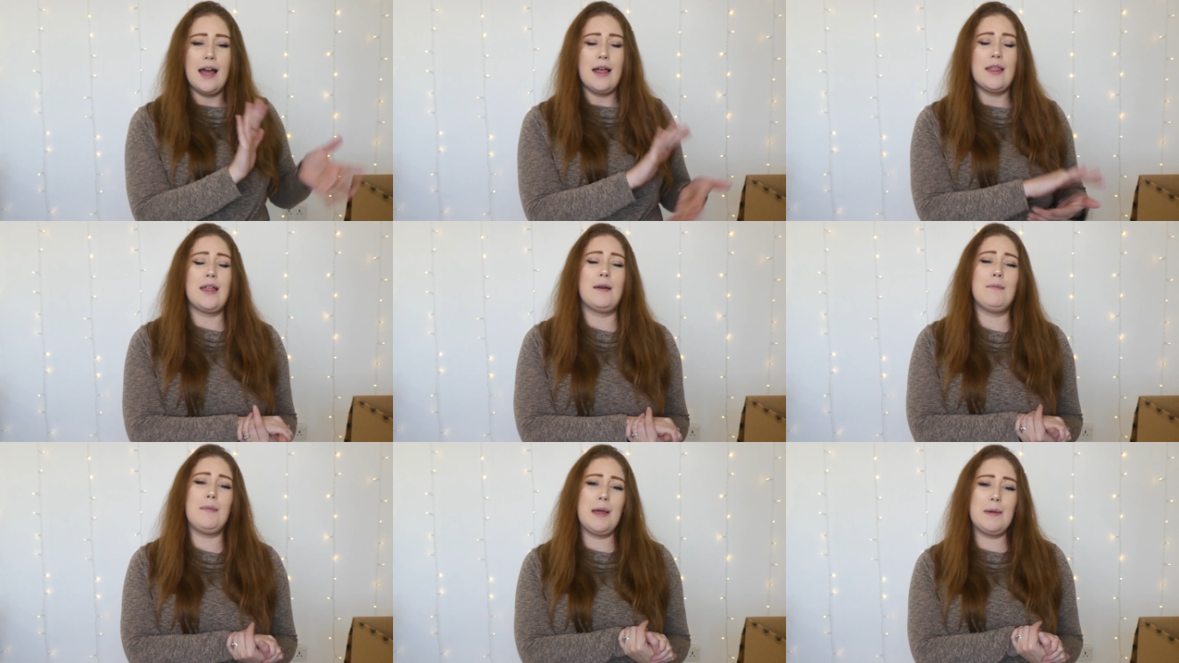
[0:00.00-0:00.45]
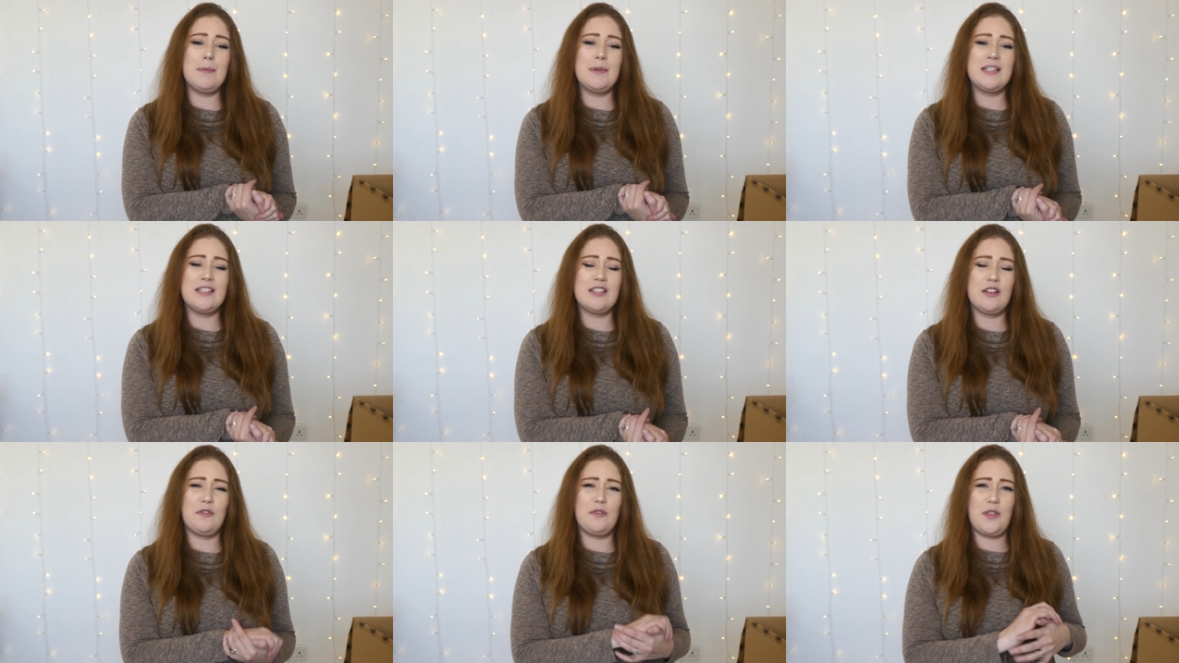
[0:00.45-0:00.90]
There may be
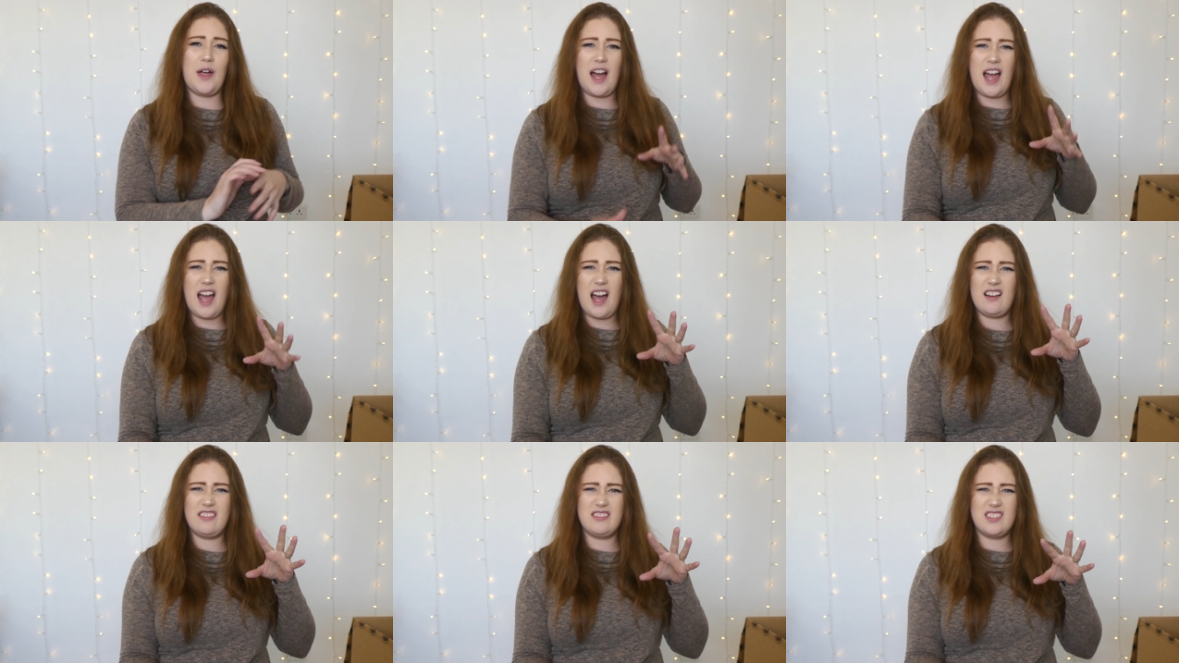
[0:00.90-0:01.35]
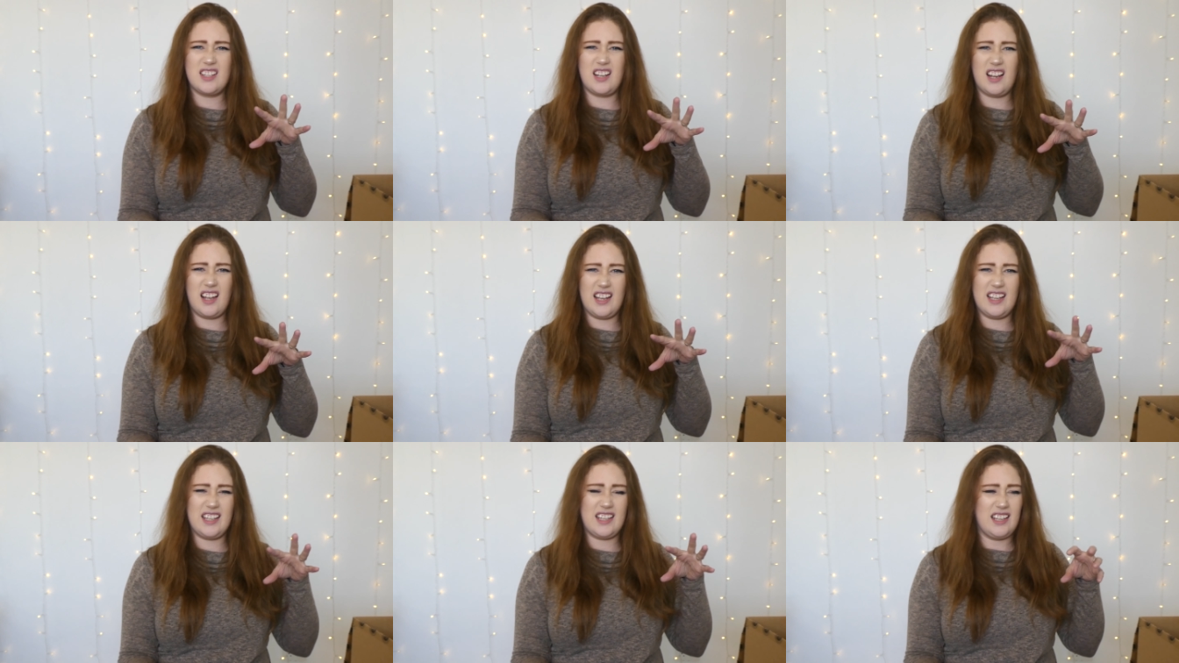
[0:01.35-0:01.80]
stuff that I have to
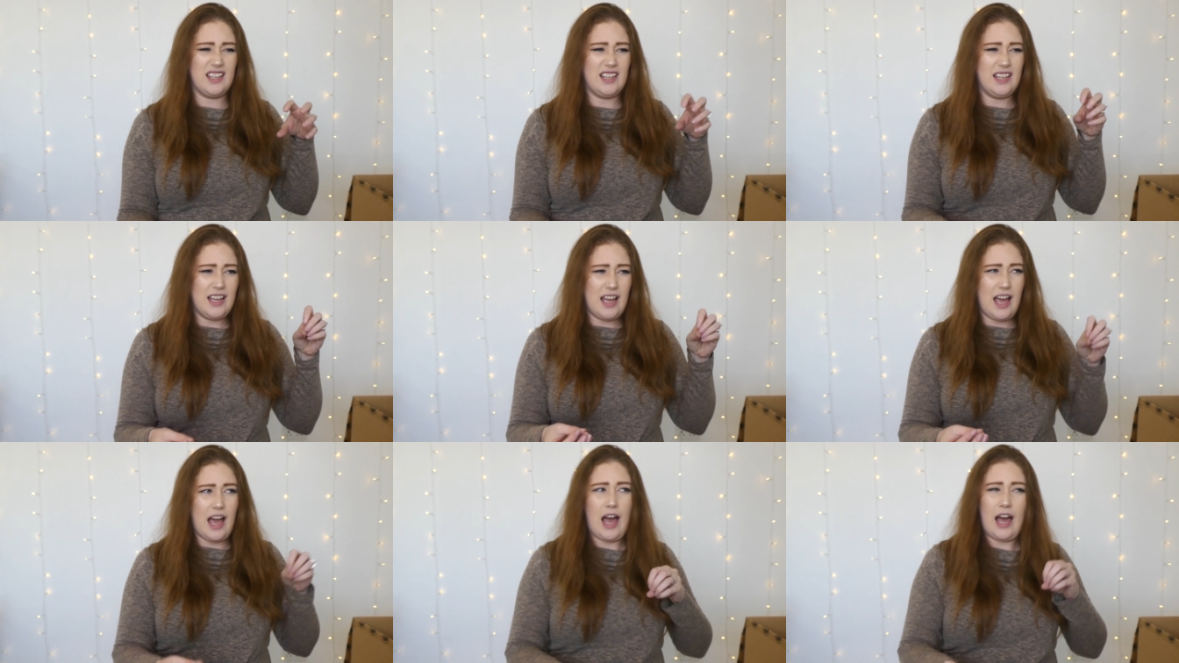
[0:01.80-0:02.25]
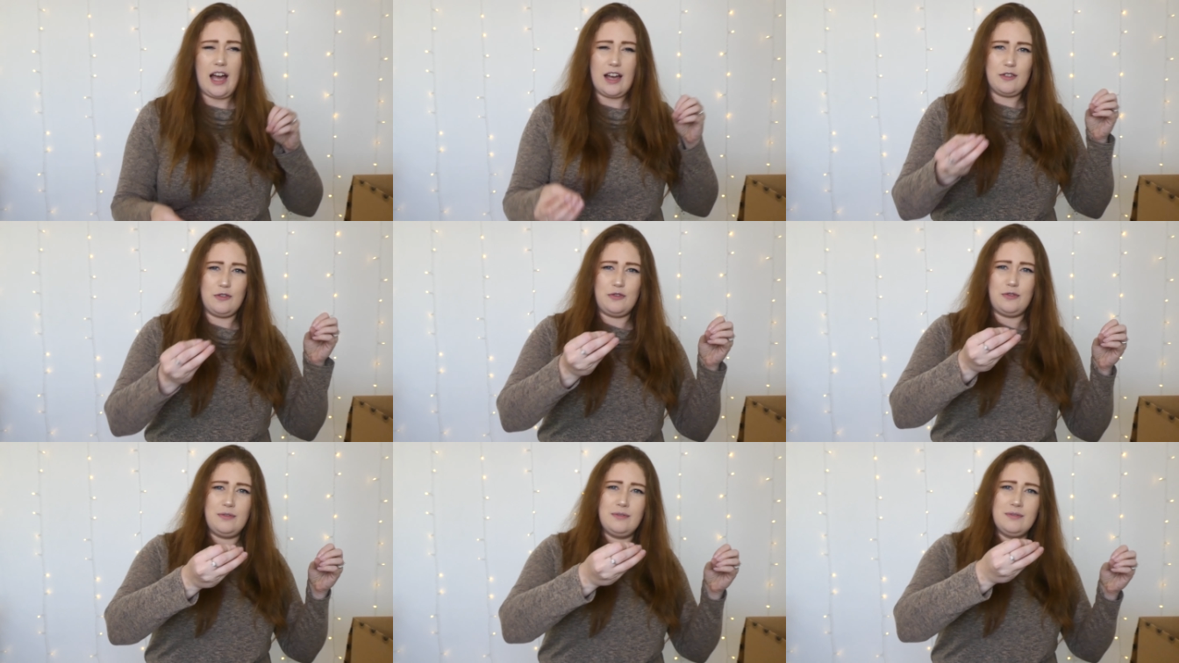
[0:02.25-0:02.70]
like
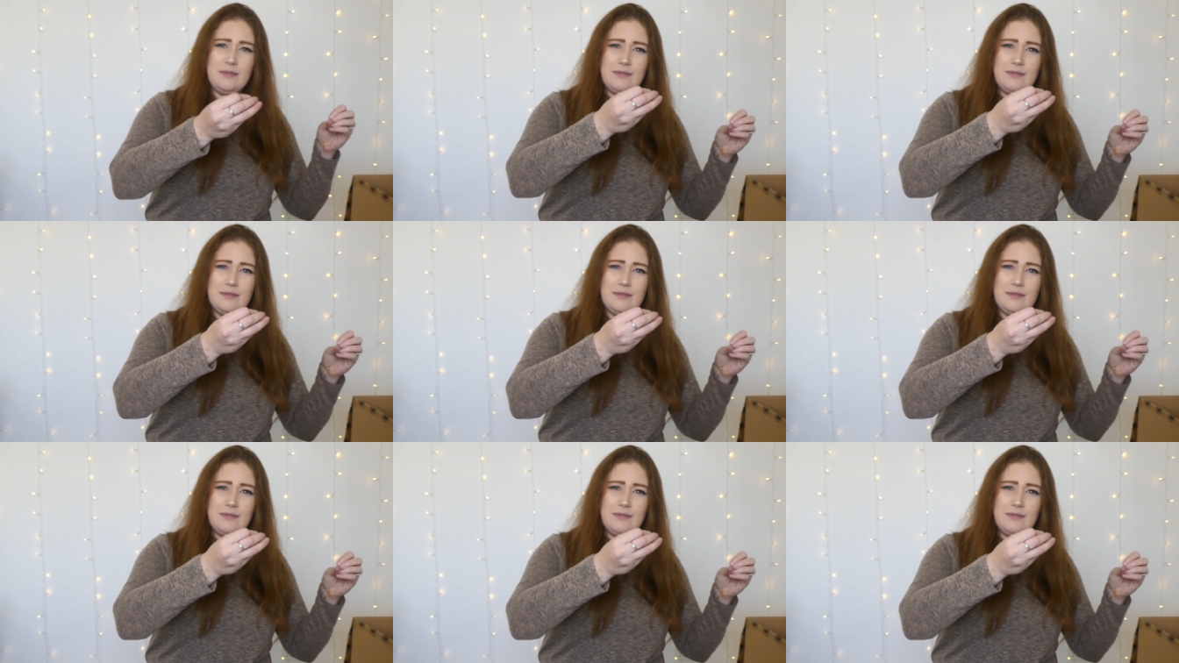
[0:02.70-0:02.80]
have